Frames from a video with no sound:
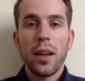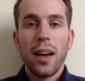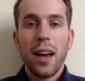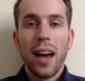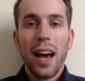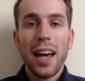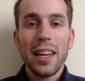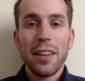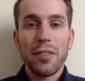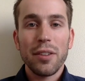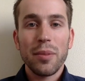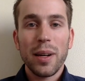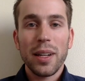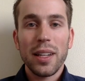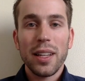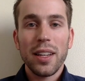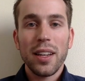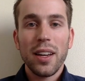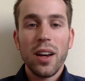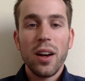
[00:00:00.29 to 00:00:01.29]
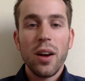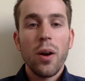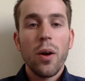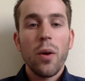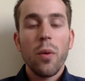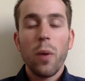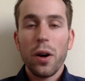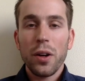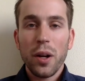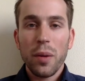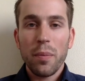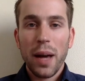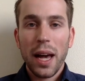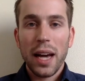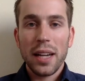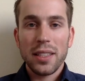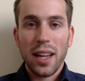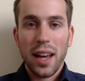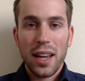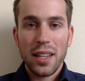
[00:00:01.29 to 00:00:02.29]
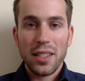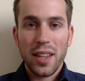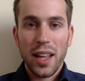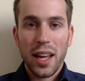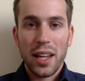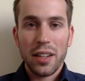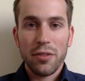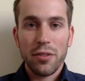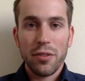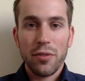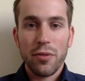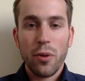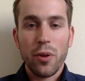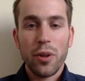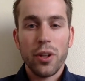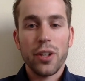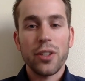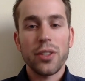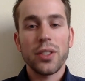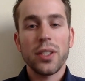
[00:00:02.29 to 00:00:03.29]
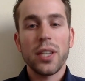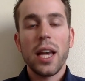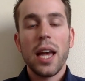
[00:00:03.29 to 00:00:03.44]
Hi everybody, welcome back to Icelandic for Foreigners.